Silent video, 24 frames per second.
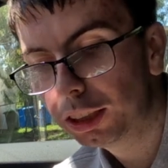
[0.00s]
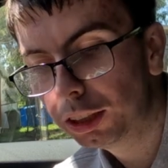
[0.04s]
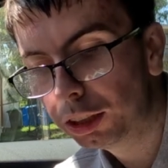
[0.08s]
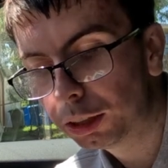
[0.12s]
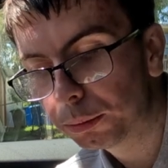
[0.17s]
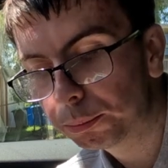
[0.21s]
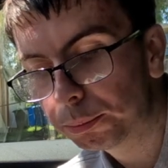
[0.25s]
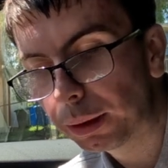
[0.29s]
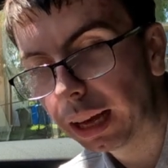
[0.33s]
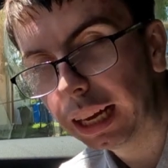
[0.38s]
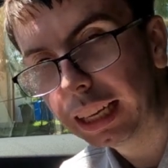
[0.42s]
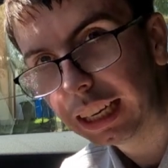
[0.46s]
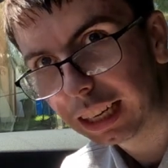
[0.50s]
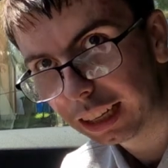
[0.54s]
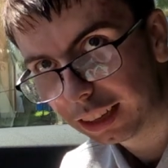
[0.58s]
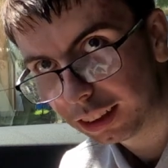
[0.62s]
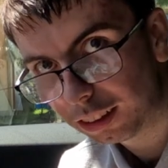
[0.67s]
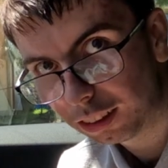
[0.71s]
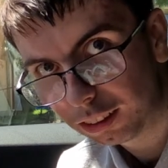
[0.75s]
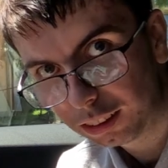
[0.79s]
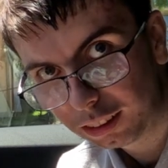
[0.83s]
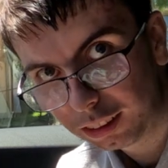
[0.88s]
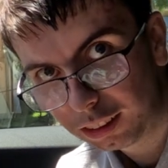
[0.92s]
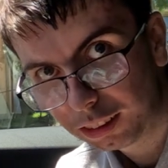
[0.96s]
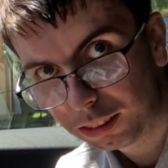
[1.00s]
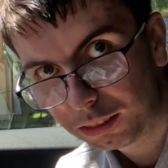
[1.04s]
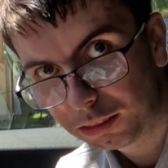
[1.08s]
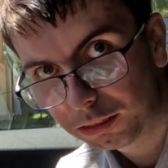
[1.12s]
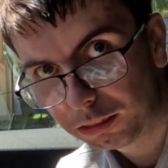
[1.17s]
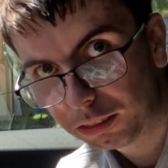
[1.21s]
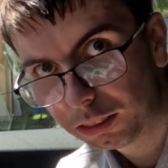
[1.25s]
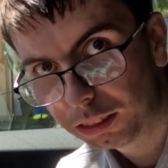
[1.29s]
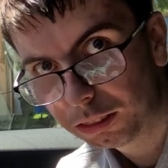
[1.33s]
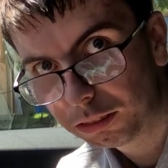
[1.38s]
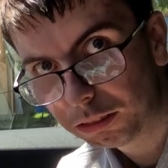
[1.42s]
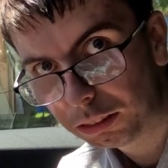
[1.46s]
you can pay that
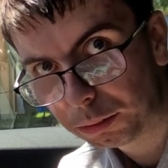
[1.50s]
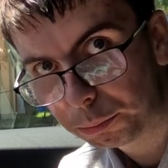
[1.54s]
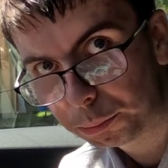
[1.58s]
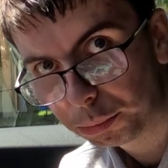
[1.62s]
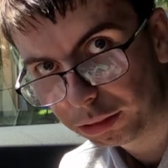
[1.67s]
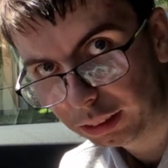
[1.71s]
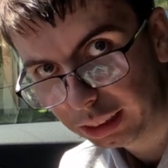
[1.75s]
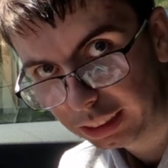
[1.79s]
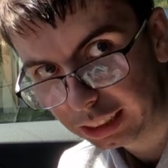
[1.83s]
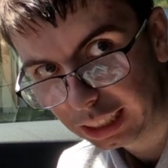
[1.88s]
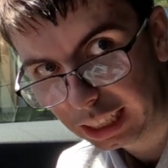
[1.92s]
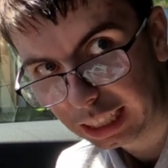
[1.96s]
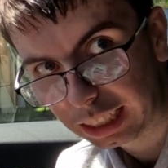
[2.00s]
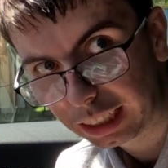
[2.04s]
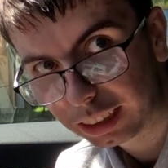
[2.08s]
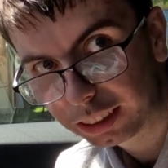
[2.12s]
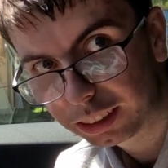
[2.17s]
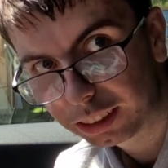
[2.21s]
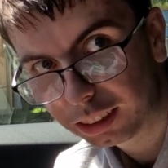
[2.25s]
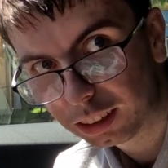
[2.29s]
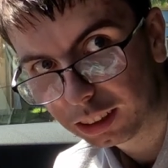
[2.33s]
with pre-tax.